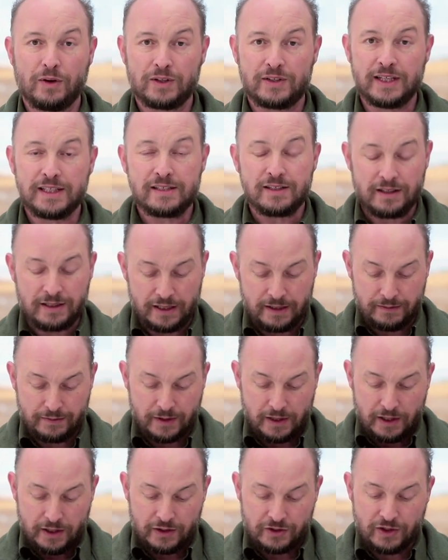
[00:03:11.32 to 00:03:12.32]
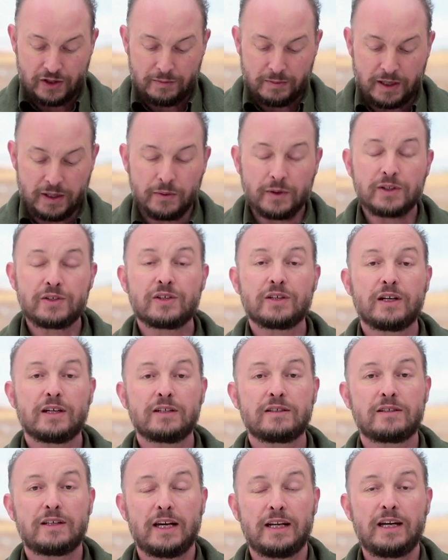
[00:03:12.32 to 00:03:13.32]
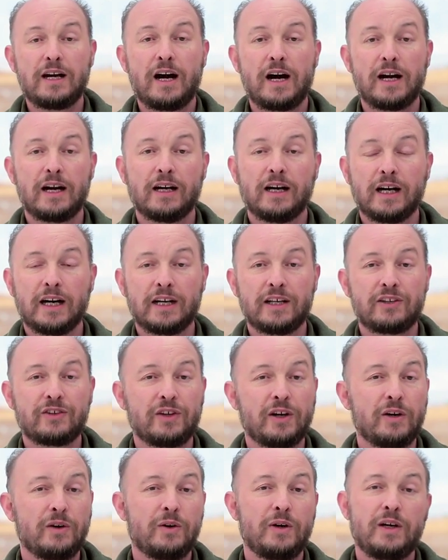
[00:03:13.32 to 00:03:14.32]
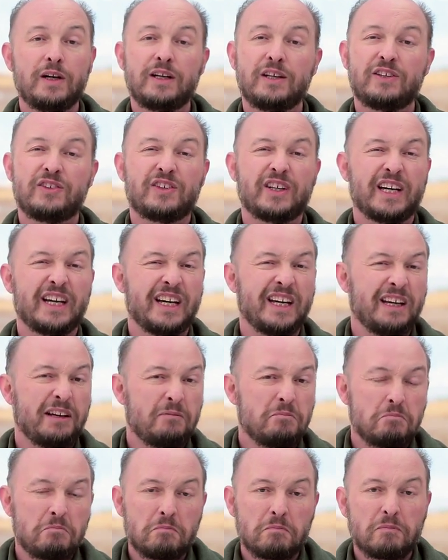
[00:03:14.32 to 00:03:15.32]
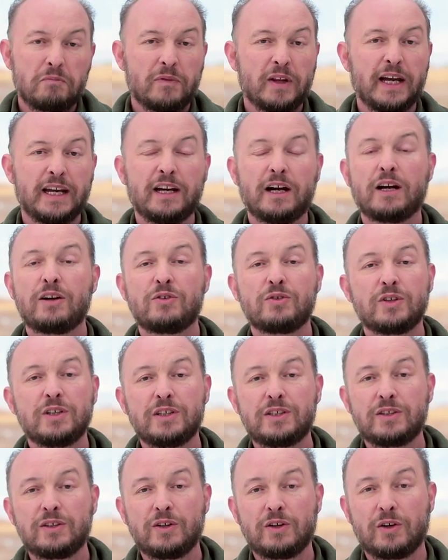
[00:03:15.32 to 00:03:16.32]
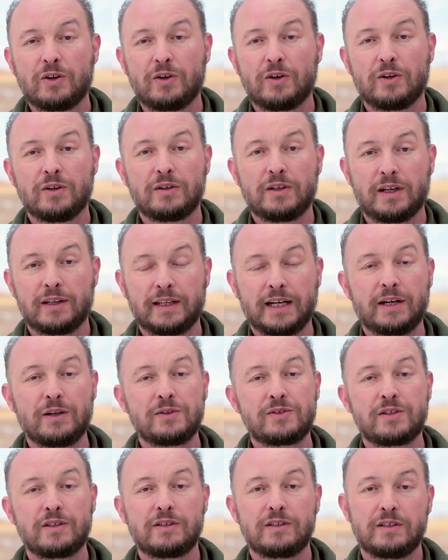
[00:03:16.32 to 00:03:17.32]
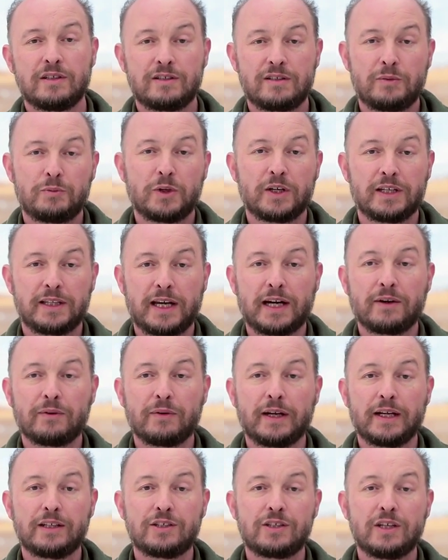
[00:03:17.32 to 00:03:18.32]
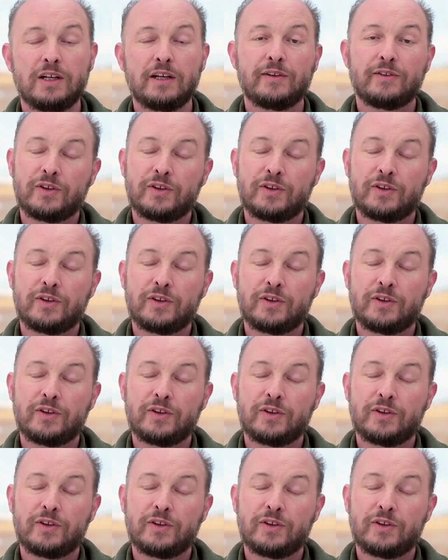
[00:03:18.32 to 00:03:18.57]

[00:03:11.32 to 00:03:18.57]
sensitive. So you may want a slightly higher ISO, say 800 or 1000, somewhere in that range.